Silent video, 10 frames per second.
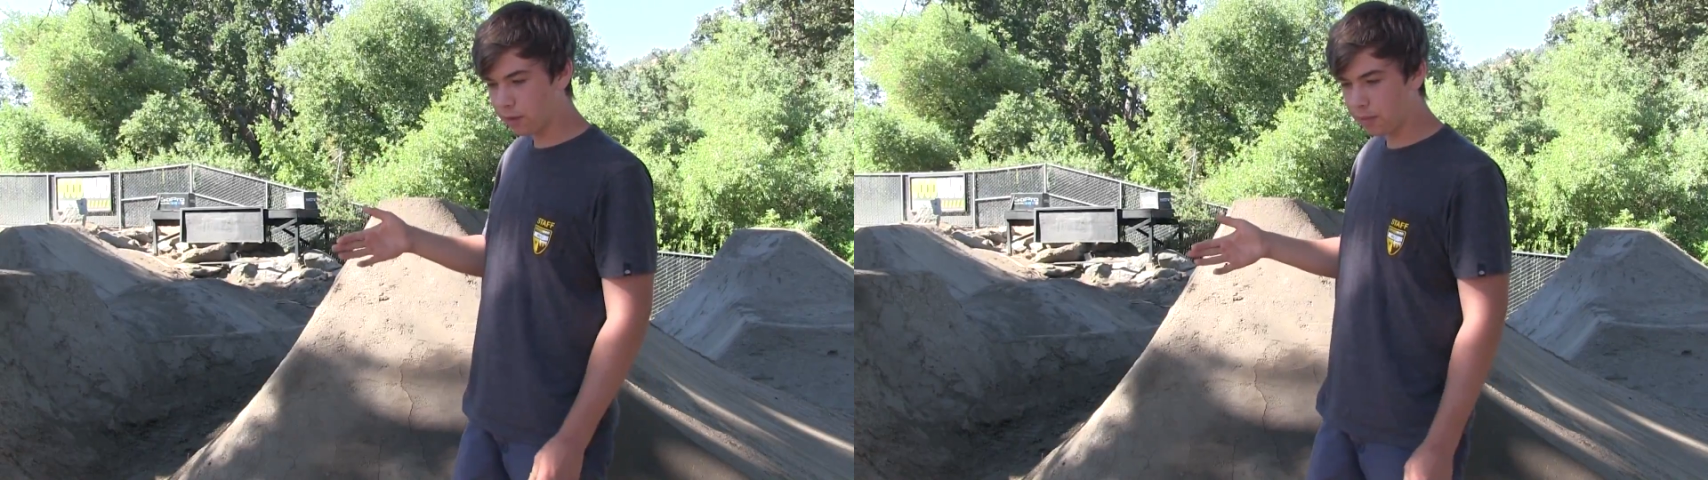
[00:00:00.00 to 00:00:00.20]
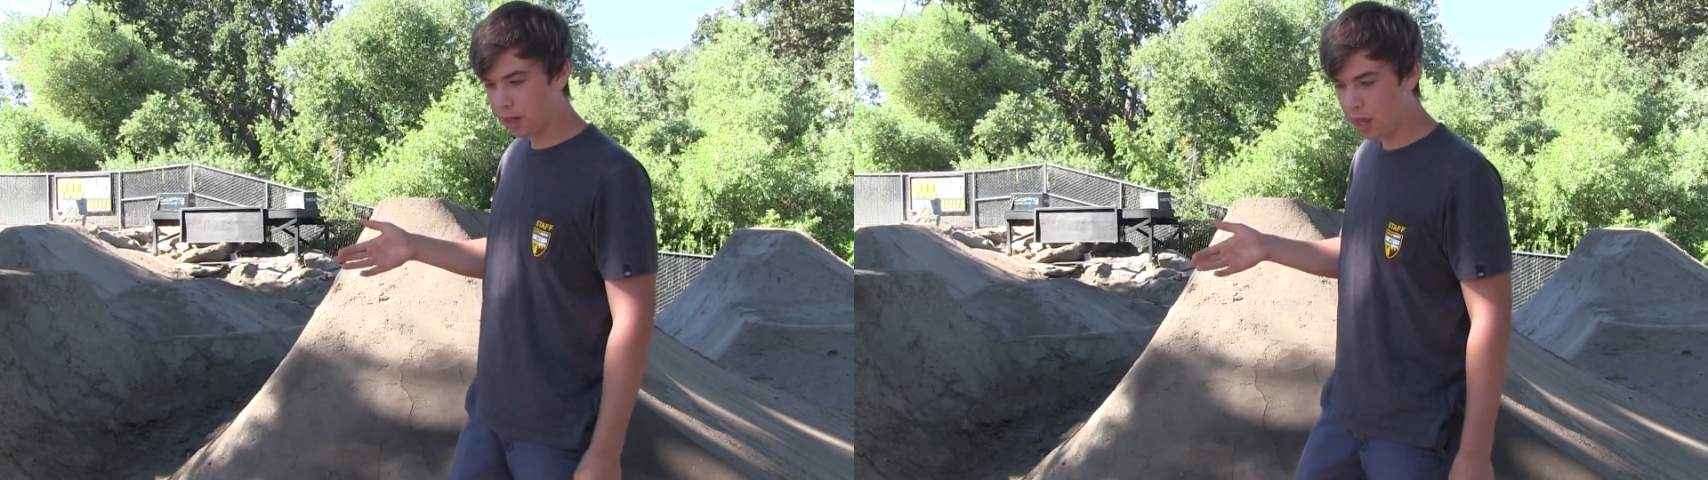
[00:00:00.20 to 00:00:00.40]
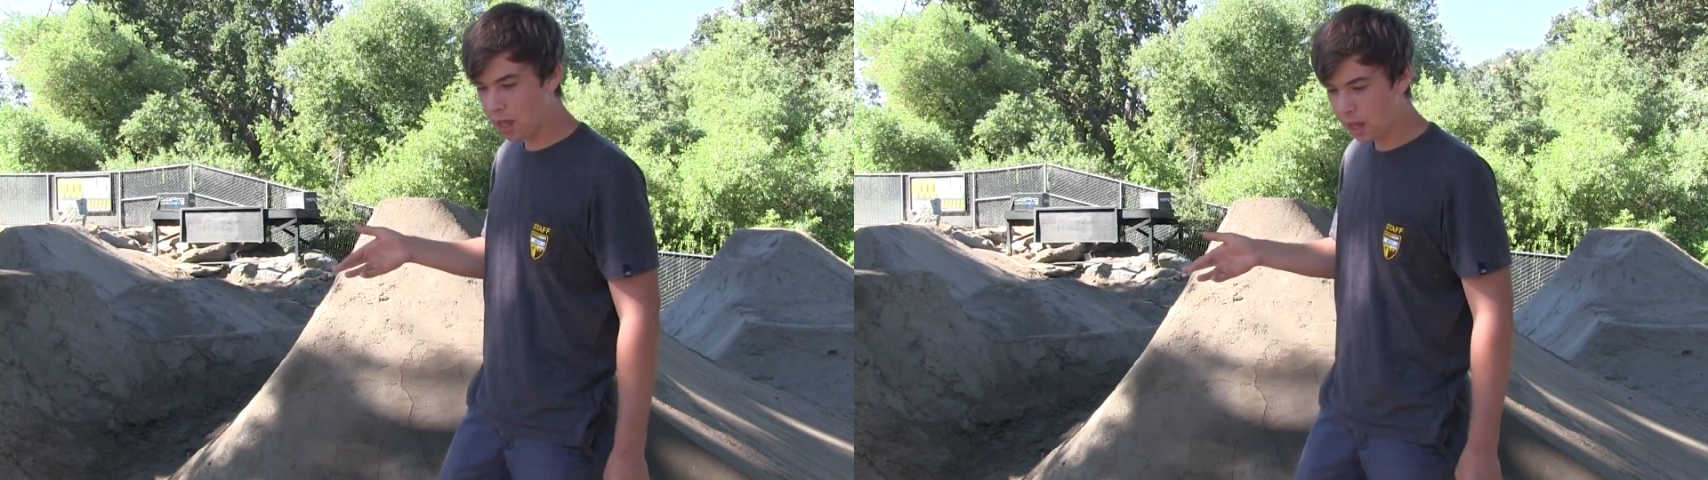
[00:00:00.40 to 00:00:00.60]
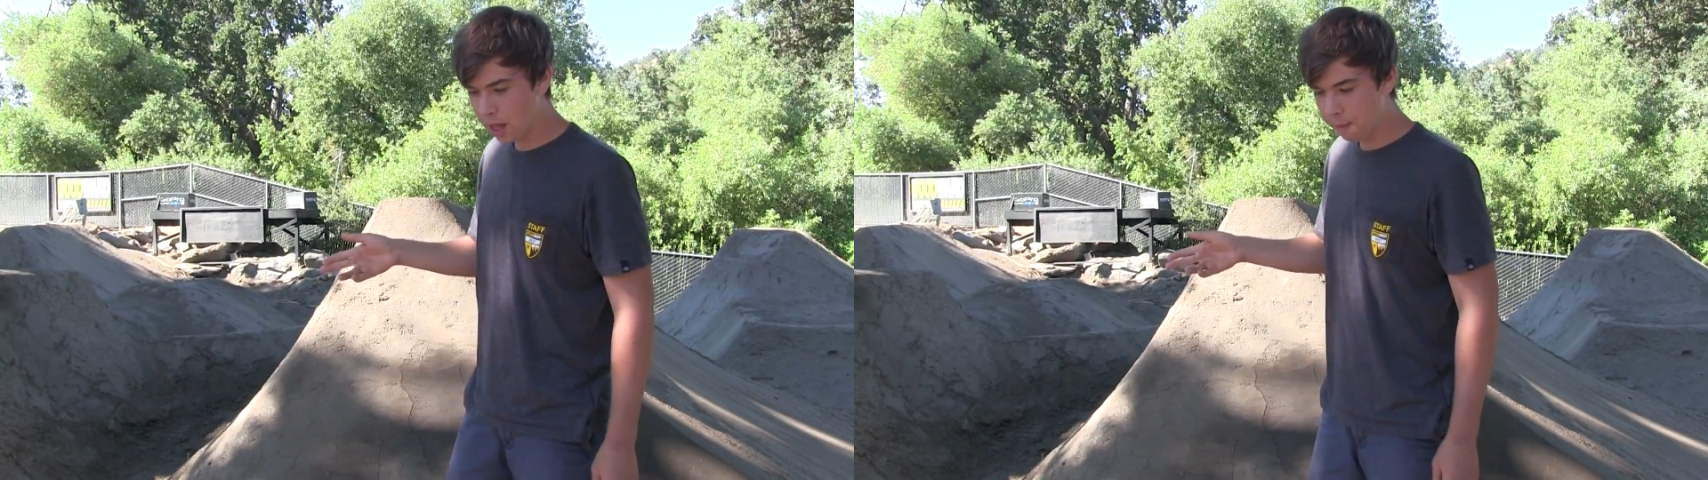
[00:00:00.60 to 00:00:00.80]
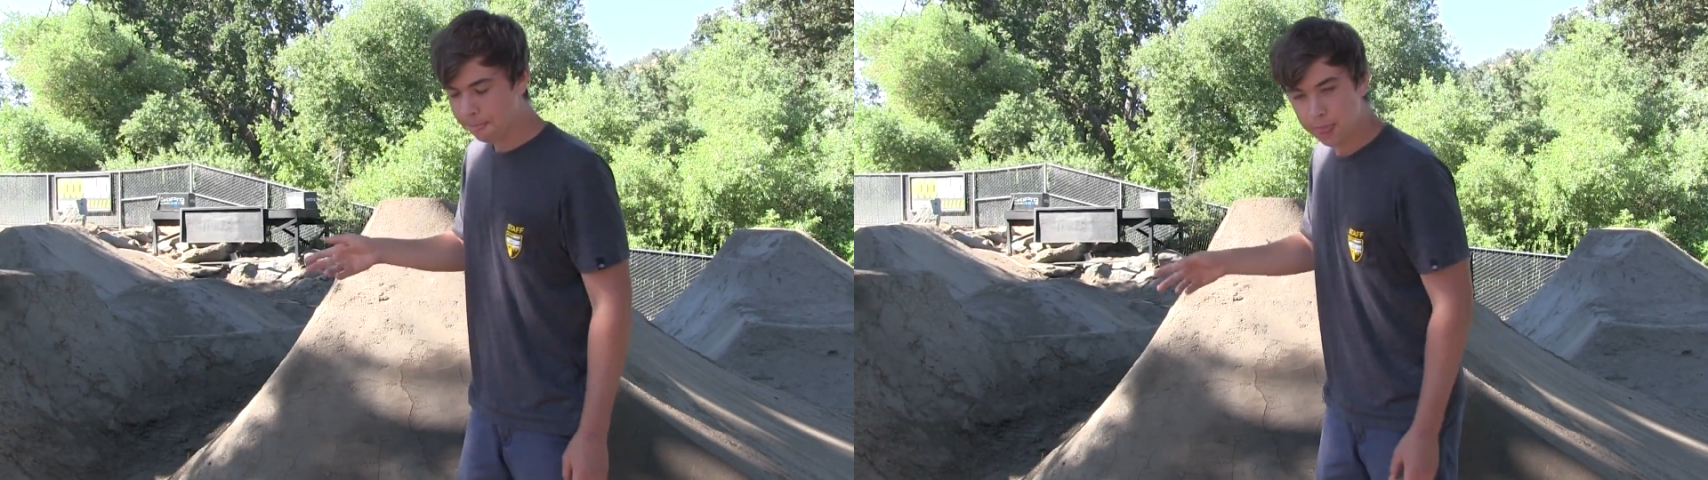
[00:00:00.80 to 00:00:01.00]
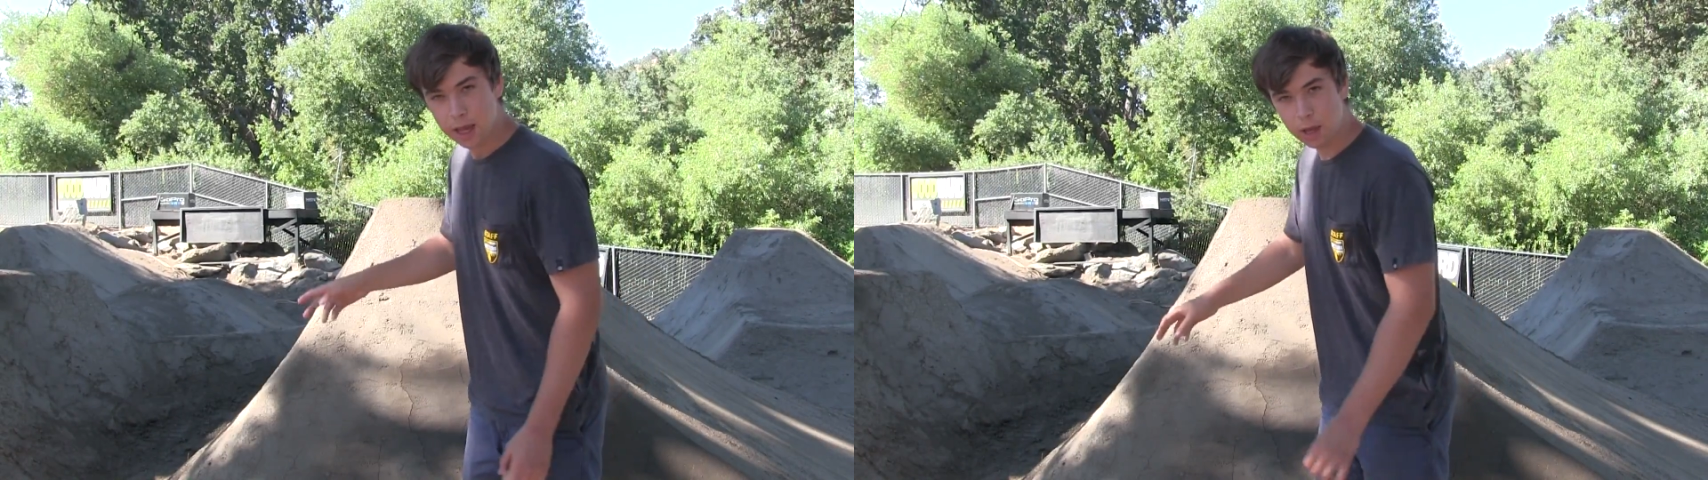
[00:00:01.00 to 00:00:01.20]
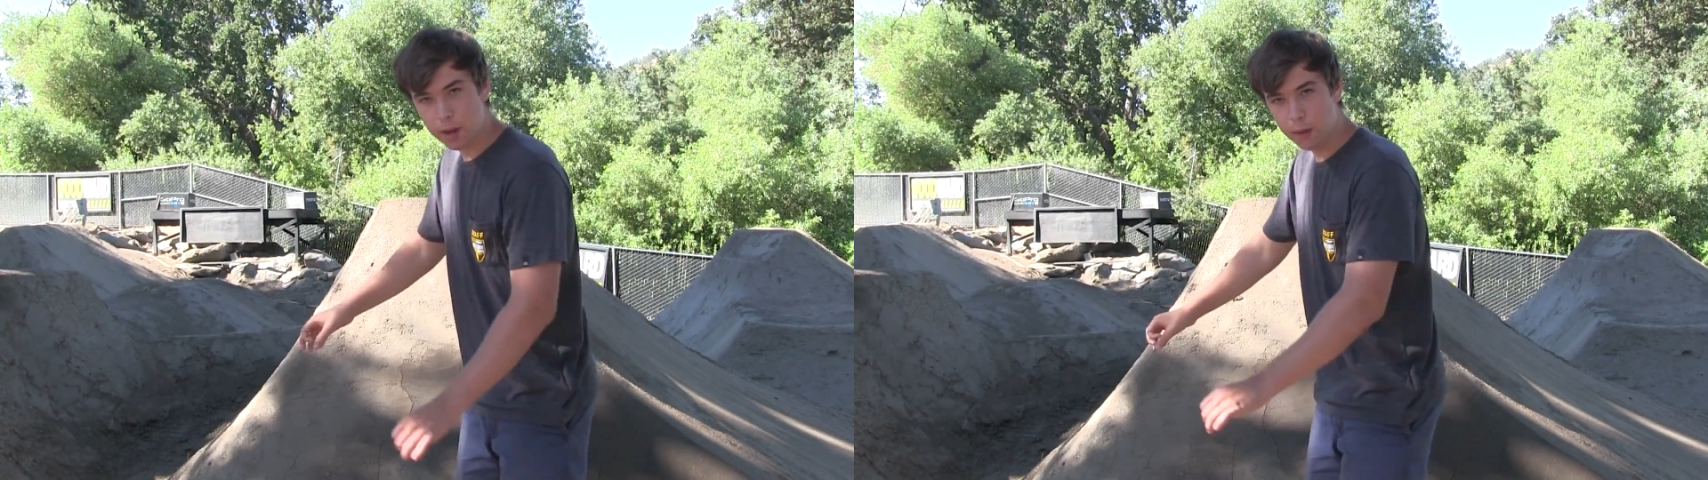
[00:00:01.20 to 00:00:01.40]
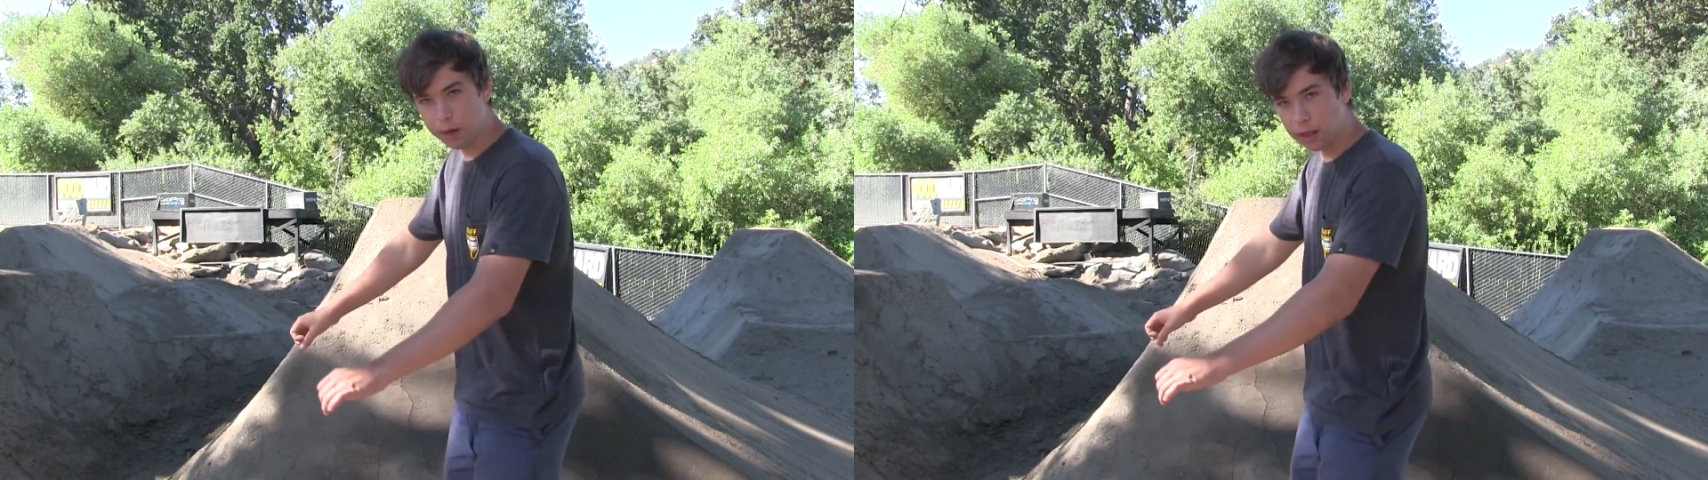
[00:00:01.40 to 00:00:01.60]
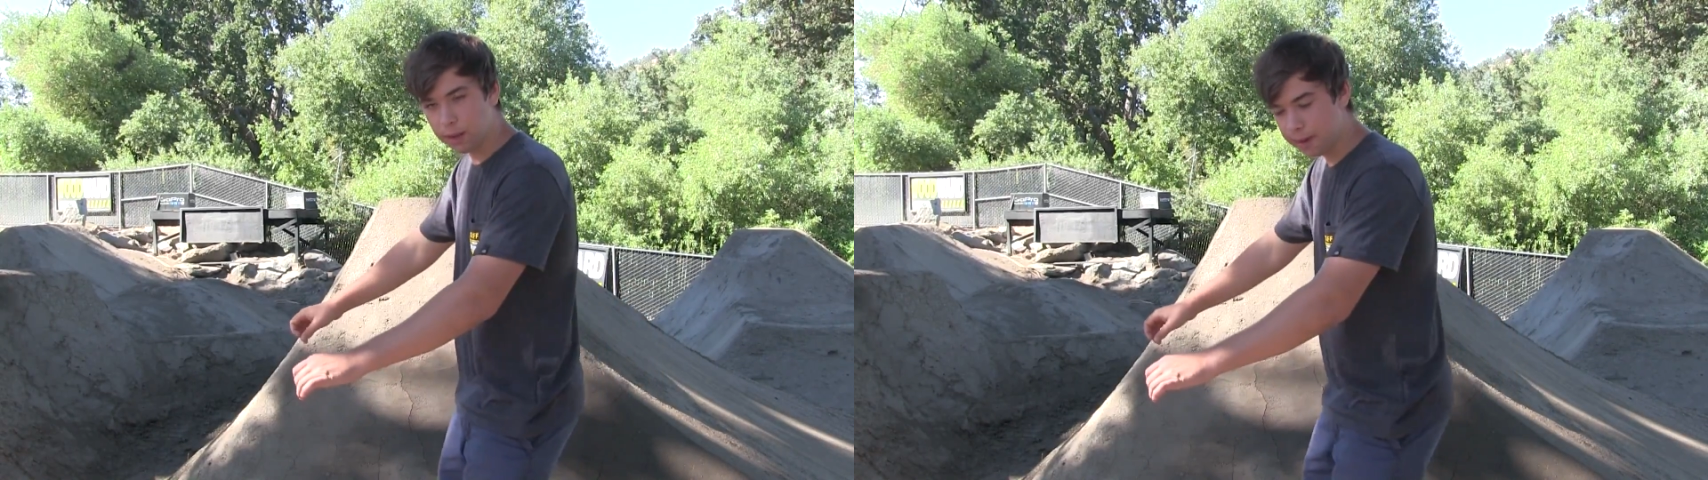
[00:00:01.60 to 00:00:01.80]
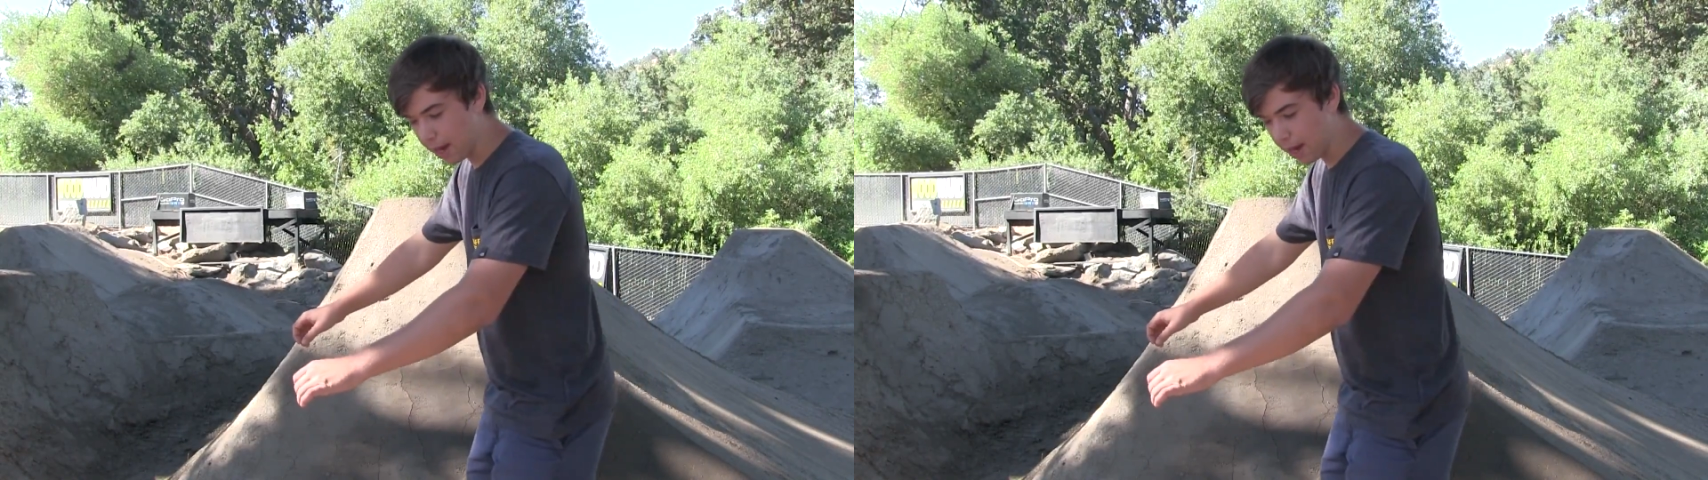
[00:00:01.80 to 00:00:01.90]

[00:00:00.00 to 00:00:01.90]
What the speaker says: something, you might want to lean